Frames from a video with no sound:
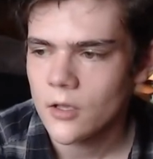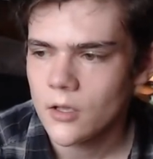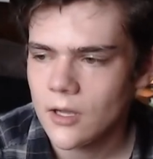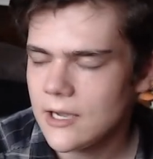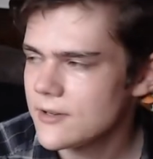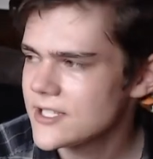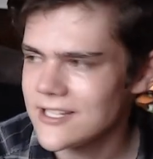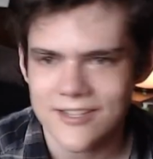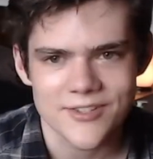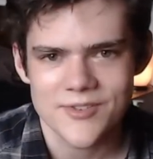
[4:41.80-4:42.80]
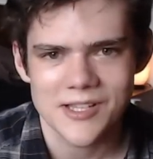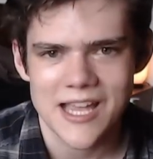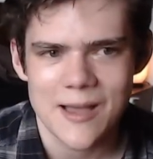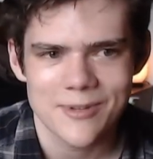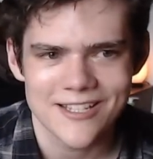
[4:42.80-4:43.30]
always say nothing's really
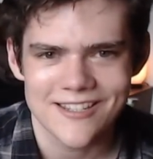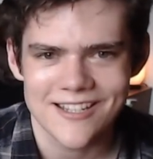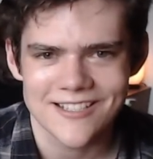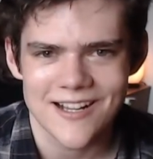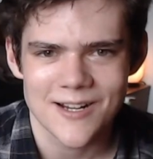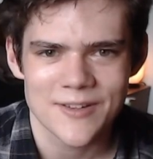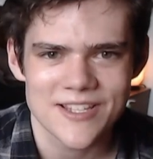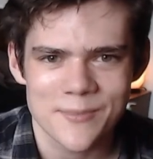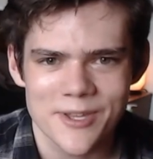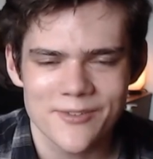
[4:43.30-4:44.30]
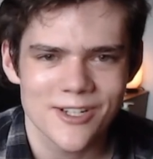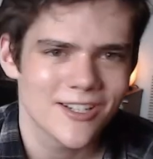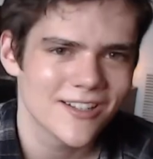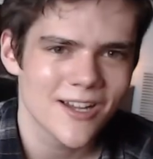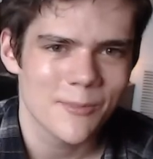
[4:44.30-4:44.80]
happening, and then I talk about something
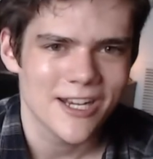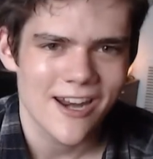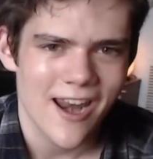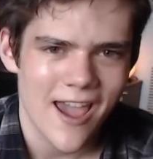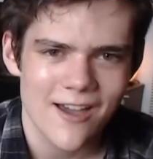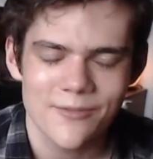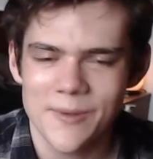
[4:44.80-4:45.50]
for a minute and a half,